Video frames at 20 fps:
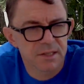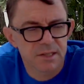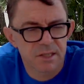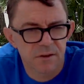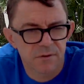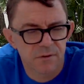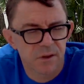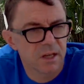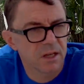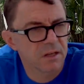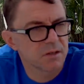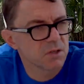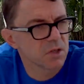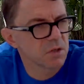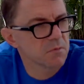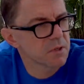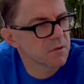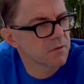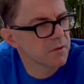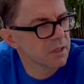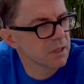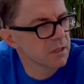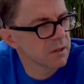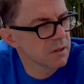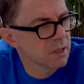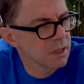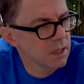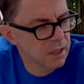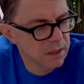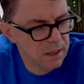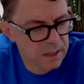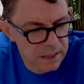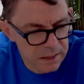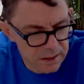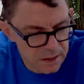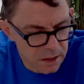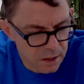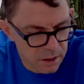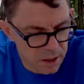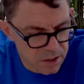stuff there in terms of the
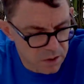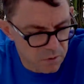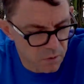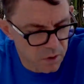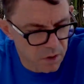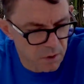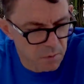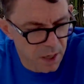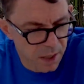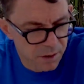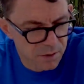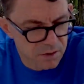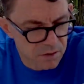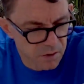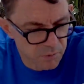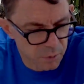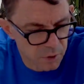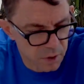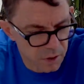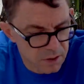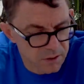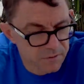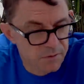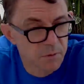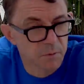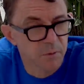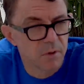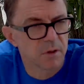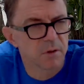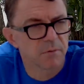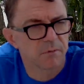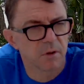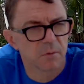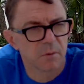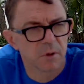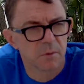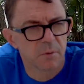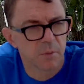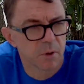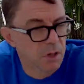integration with the Microsoft products from
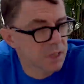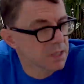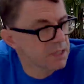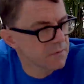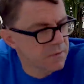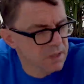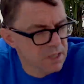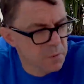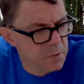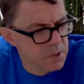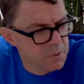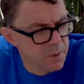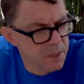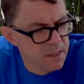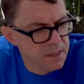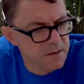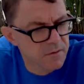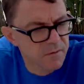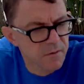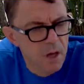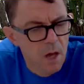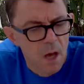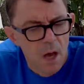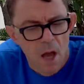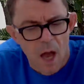a productivity perspective.